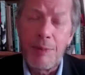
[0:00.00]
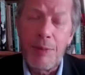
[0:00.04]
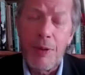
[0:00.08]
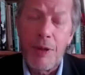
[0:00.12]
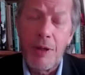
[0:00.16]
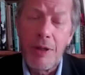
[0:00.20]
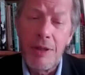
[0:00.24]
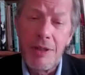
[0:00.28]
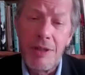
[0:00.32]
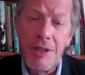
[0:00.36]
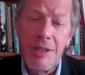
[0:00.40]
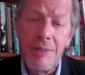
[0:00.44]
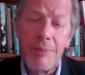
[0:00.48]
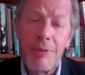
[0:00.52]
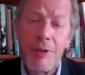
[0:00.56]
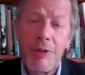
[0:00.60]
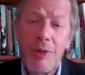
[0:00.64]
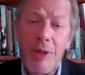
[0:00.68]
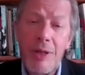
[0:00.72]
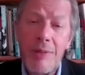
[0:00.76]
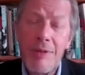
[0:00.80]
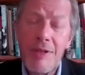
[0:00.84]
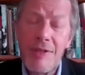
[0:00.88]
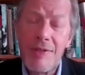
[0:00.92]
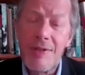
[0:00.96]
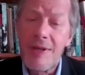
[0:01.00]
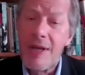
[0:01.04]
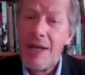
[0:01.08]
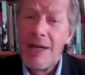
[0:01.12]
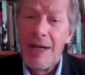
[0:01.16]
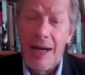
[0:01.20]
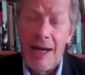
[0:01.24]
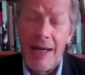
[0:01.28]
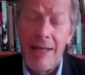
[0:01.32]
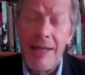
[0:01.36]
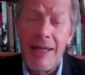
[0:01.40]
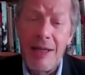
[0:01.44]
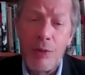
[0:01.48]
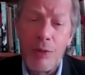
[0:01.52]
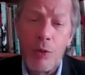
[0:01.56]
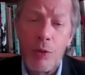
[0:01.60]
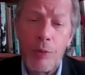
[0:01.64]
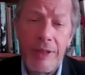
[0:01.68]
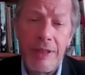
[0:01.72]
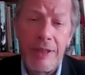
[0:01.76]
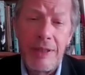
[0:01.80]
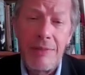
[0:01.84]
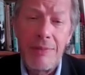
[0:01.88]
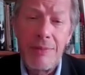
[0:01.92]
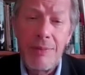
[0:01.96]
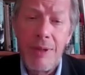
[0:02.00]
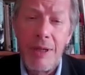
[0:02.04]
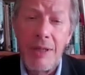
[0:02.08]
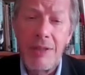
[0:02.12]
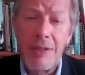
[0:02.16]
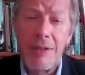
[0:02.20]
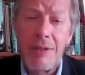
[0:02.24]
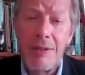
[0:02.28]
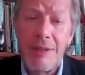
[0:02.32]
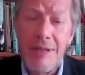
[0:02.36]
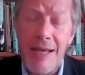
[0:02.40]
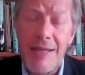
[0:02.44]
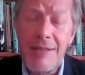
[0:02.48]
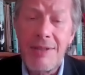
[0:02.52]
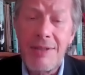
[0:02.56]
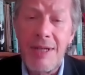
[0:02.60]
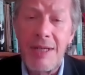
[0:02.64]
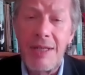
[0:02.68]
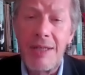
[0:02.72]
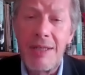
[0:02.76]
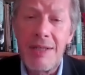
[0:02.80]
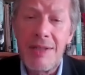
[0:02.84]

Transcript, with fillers: partnership agreements, I think, will be tested.